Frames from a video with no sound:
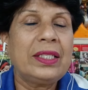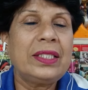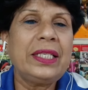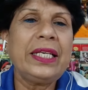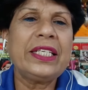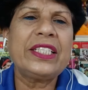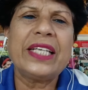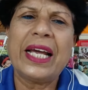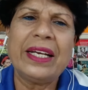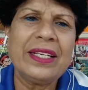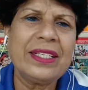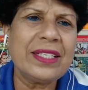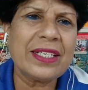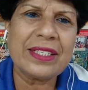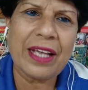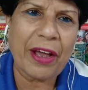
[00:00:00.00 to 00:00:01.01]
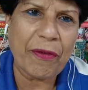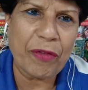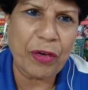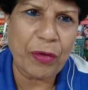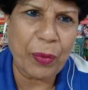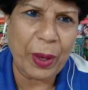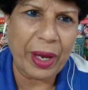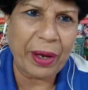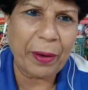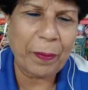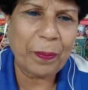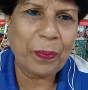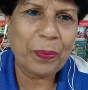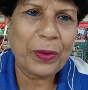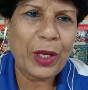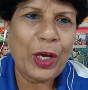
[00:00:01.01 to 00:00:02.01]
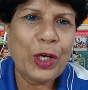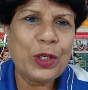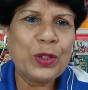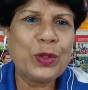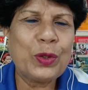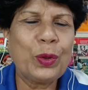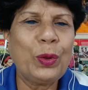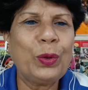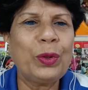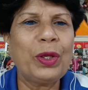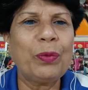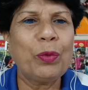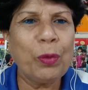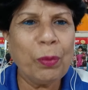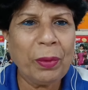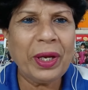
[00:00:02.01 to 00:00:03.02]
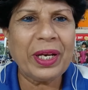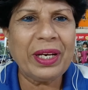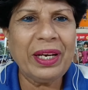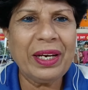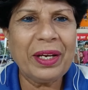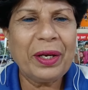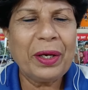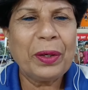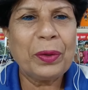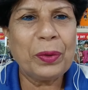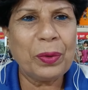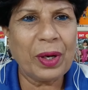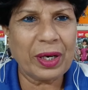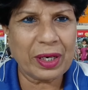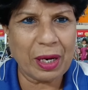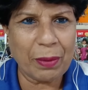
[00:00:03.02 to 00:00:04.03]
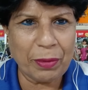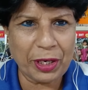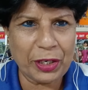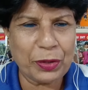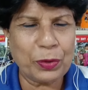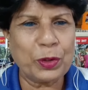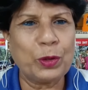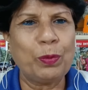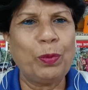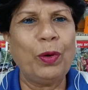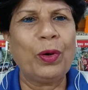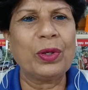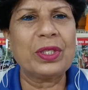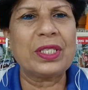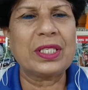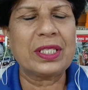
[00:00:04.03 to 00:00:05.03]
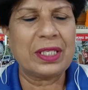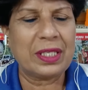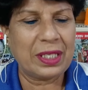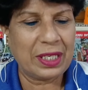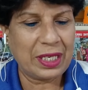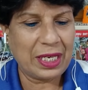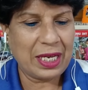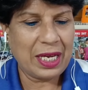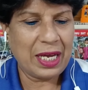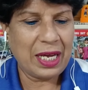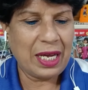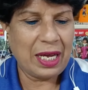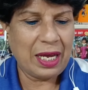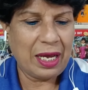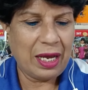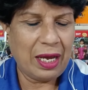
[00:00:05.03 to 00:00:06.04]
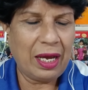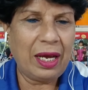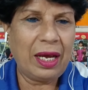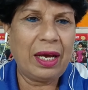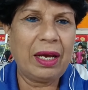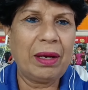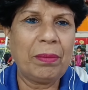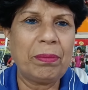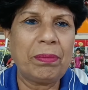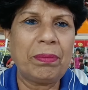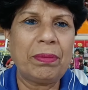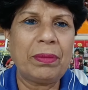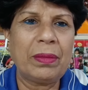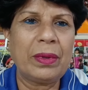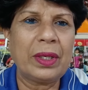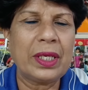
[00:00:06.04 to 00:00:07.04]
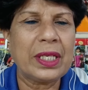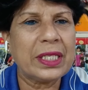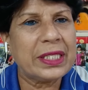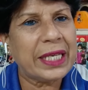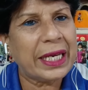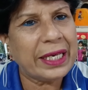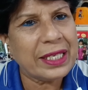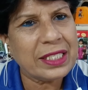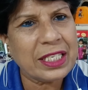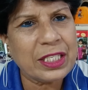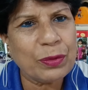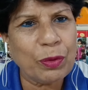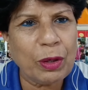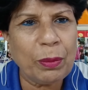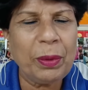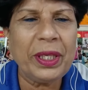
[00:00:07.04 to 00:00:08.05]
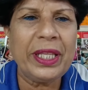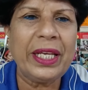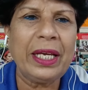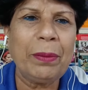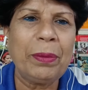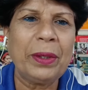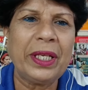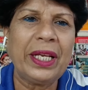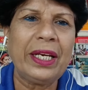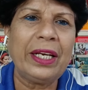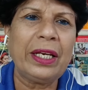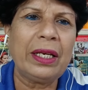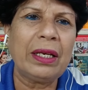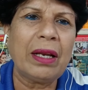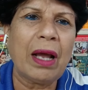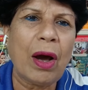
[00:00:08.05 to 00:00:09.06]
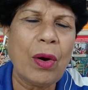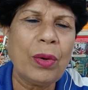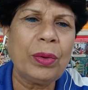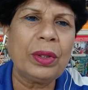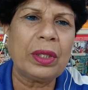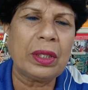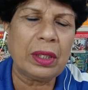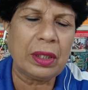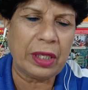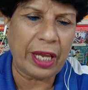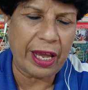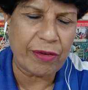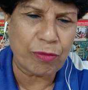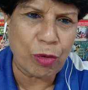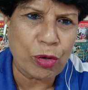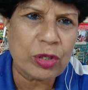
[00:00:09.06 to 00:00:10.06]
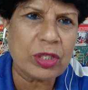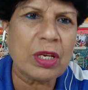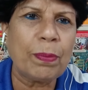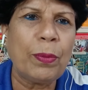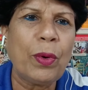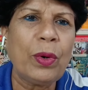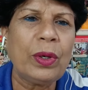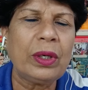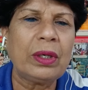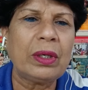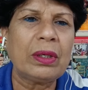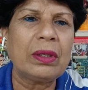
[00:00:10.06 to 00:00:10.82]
See, challenges are everywhere. So the women who are coming into sports, challenges will be there, but then now they have more support